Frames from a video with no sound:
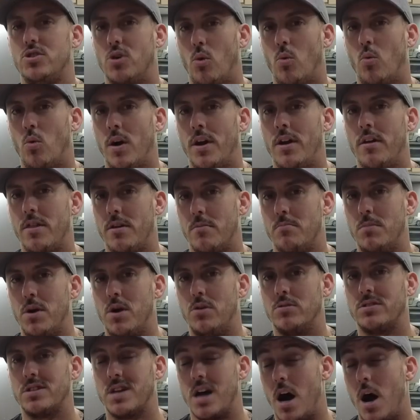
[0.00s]
So one of the
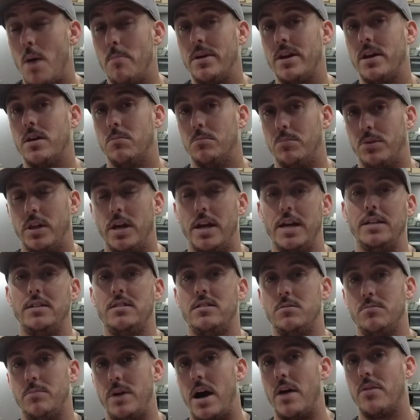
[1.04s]
most common
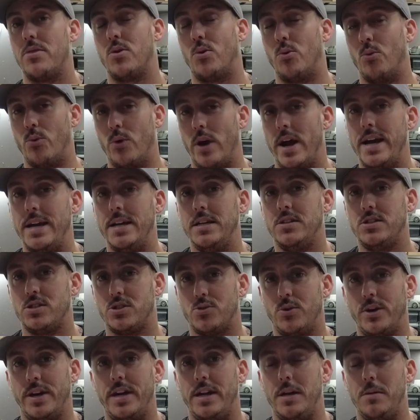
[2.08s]
complaints about the
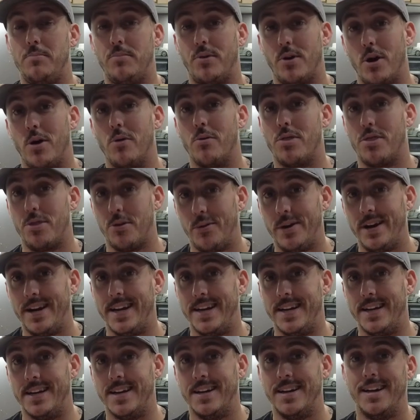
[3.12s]
Raise3D
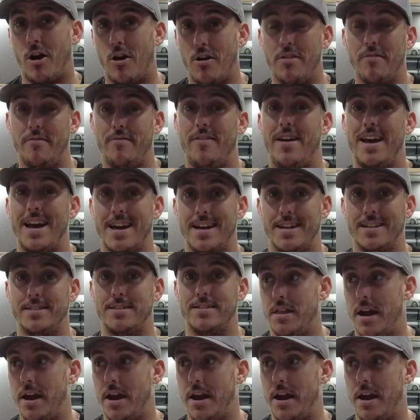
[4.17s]
Pro3 are the fans.